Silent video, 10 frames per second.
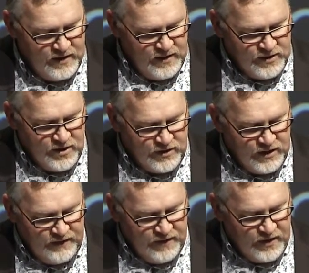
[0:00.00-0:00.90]
So to
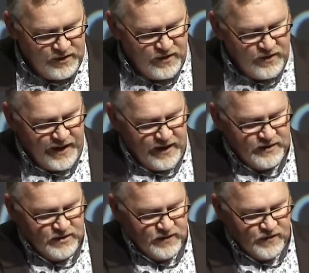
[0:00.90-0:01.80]
deliver those
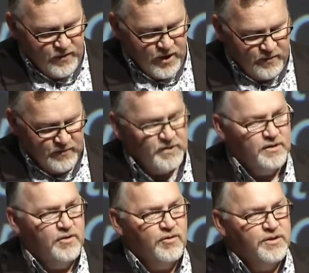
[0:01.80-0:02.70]
thousands of new homes
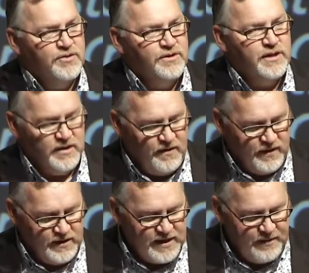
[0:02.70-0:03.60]
across New Zealand over the
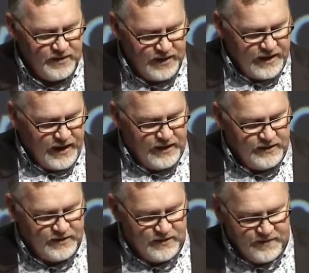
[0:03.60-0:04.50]
next couple of
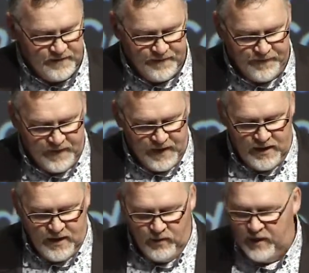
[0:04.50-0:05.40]
decades,
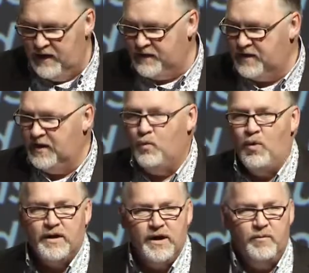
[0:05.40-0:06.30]
we have to think,
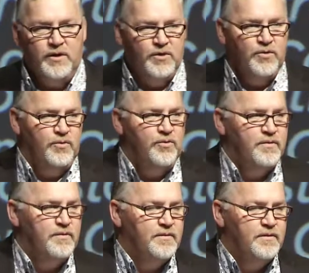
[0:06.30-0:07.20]
what can we do
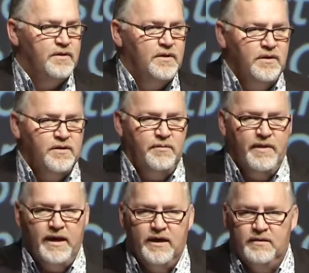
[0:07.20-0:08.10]
to
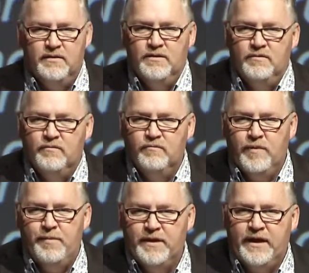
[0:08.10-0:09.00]
make it
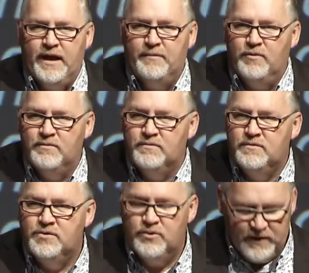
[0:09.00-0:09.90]
replicatable,
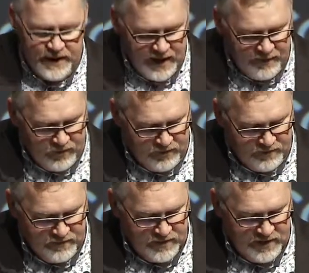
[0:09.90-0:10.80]
duplicatable,
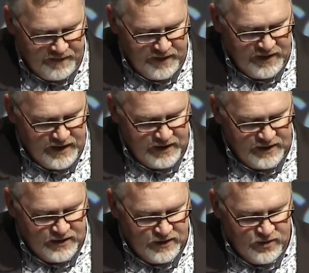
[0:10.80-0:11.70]
something that others
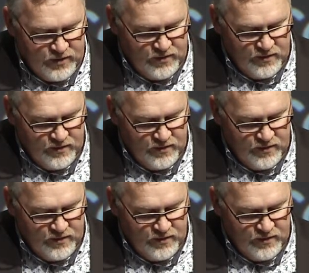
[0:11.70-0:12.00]
can do?